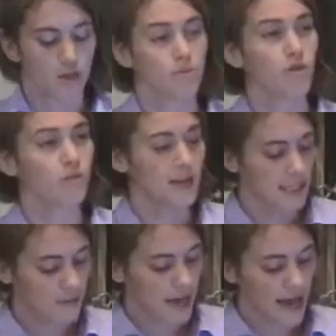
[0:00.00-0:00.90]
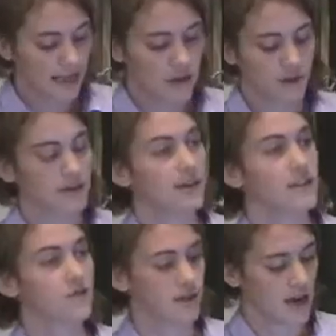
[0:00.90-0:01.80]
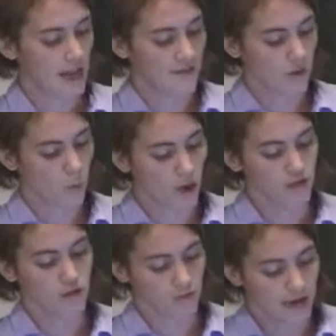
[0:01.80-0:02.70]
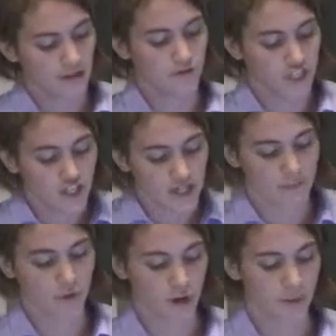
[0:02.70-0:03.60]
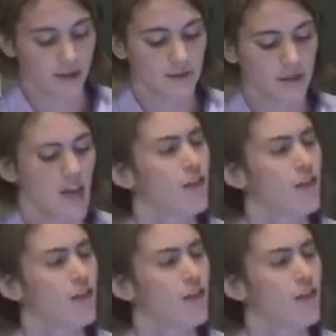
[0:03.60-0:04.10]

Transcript: The movement has been highly criticized for not having one direct vision and purpose.